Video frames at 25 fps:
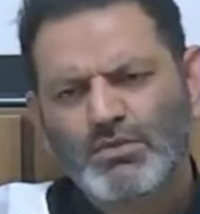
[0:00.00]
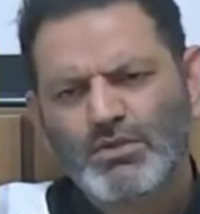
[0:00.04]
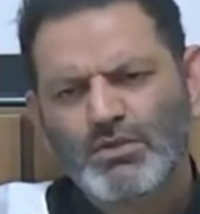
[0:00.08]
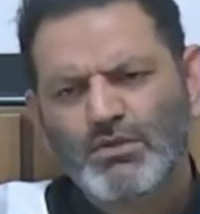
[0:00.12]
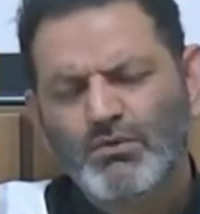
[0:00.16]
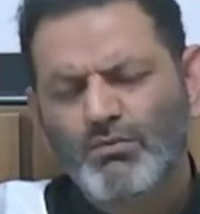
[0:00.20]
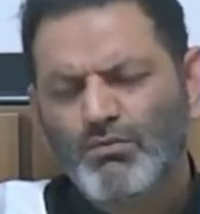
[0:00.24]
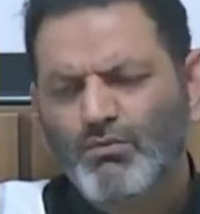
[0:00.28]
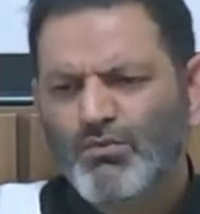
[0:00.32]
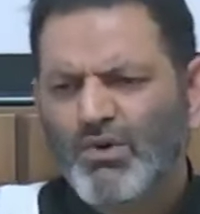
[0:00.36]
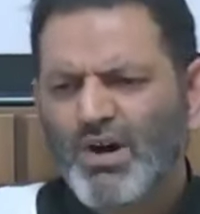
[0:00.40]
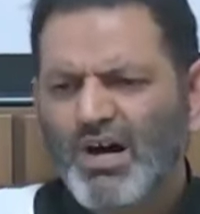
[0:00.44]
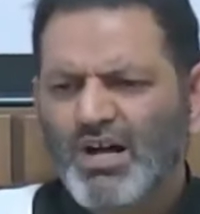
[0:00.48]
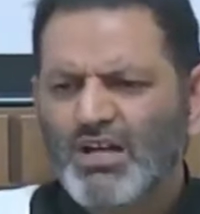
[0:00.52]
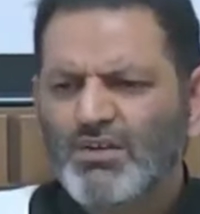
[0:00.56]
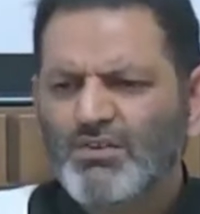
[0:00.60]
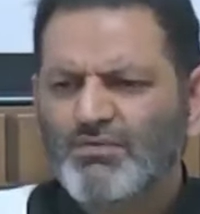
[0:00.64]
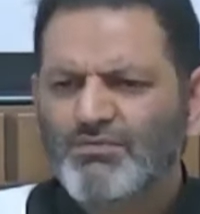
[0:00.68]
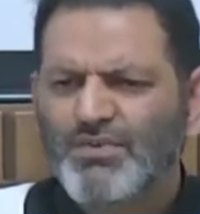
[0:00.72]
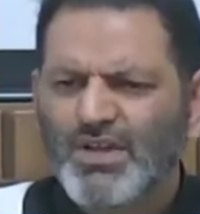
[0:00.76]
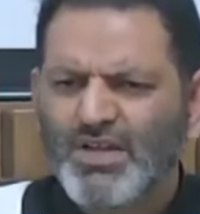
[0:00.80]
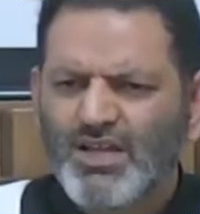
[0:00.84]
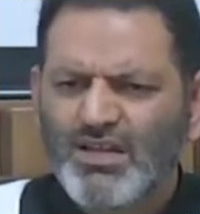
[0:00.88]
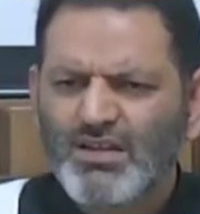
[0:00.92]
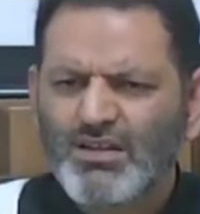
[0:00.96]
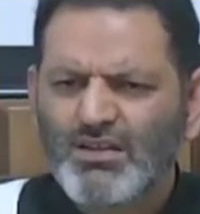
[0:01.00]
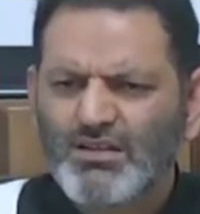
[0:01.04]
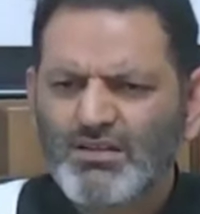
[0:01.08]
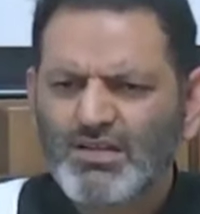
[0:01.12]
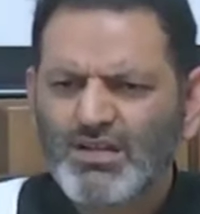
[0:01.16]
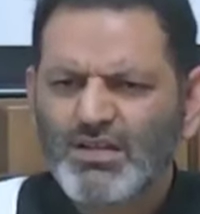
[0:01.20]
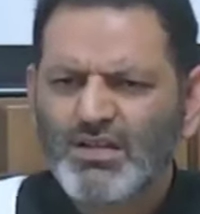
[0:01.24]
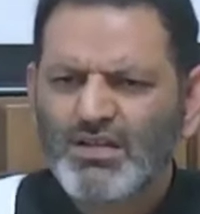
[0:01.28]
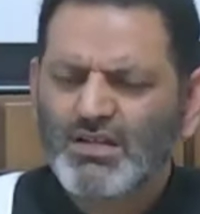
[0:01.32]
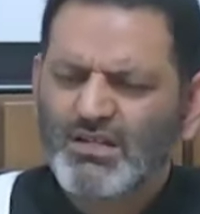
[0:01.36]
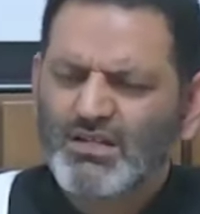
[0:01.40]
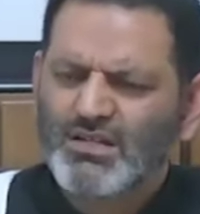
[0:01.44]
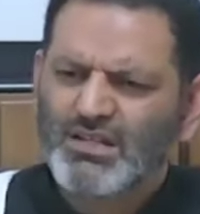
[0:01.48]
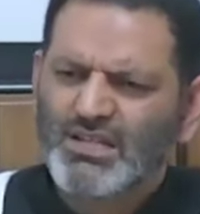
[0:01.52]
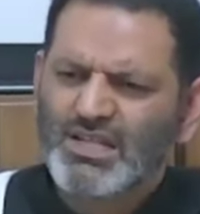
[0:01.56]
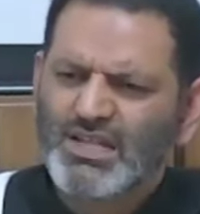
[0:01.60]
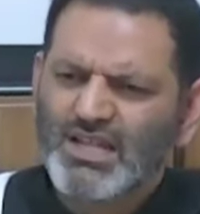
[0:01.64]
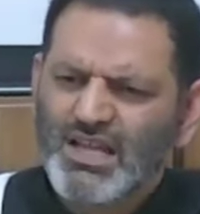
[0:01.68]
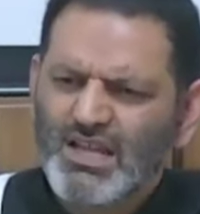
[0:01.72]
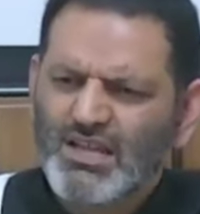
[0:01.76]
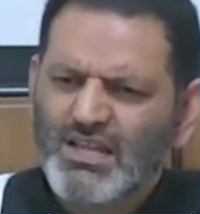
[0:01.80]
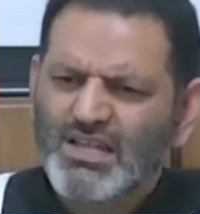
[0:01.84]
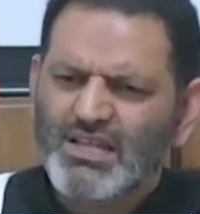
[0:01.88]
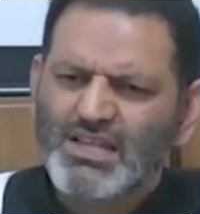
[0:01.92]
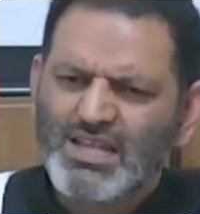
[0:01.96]
Waghfir
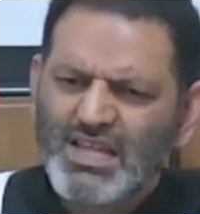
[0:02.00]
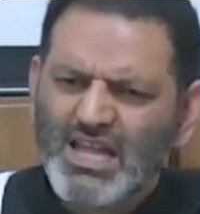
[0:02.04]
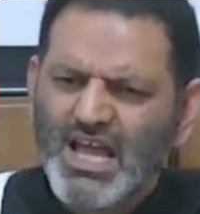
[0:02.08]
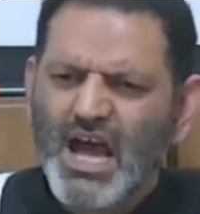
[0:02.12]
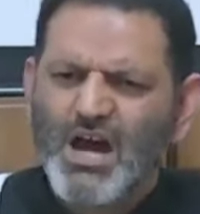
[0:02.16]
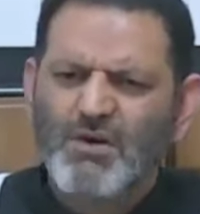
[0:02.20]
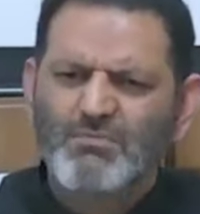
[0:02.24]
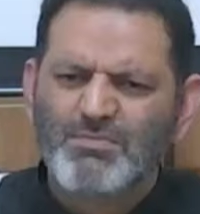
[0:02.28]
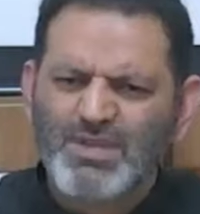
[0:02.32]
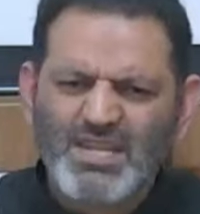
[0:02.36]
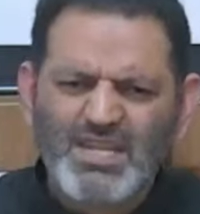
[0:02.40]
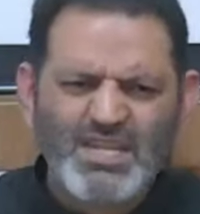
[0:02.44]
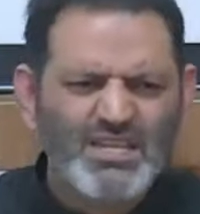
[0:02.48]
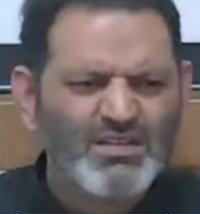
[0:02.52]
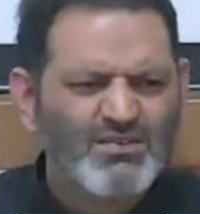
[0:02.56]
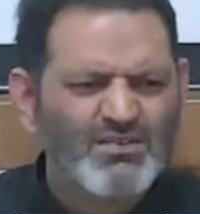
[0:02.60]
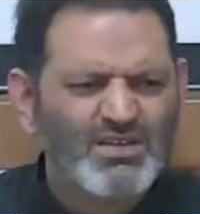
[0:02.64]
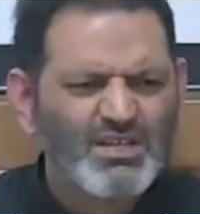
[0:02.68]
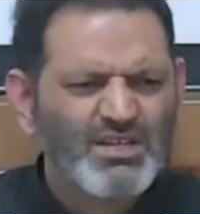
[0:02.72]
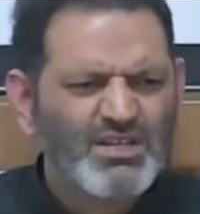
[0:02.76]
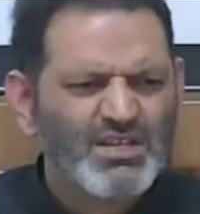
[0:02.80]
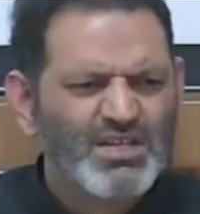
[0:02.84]
li abi.